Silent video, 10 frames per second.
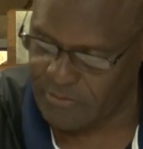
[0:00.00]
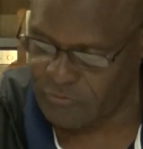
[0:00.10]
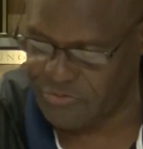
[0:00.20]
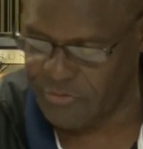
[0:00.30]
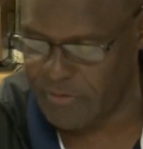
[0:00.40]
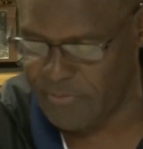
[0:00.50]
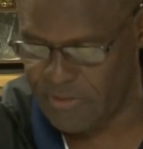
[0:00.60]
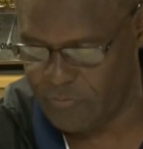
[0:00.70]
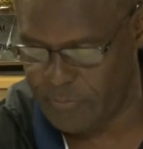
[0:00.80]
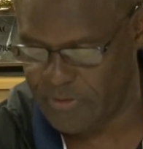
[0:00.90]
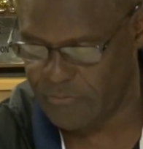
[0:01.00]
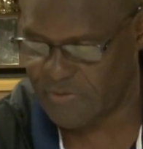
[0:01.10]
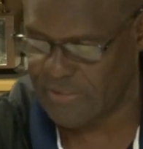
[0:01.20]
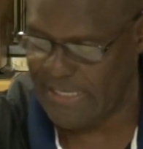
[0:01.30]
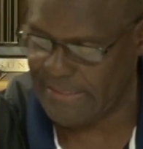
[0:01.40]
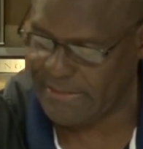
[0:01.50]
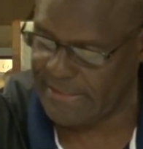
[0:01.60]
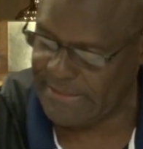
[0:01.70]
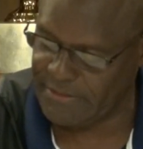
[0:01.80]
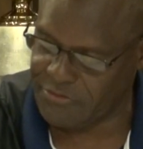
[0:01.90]
Coach Germany will be on the
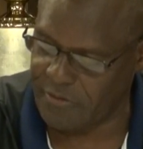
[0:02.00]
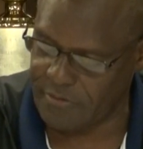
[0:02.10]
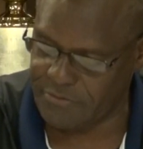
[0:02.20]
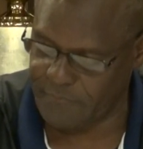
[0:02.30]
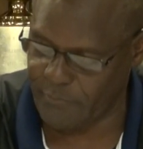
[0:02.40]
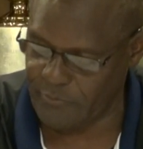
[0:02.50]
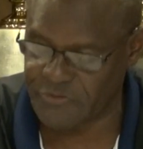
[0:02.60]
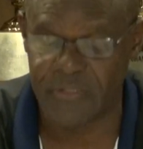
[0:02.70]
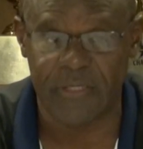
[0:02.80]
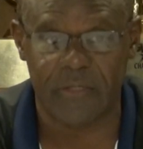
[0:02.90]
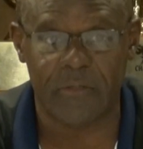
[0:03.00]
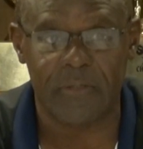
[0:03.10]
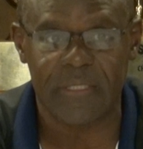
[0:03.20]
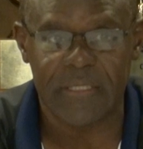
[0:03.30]
sideline in charge of personnel,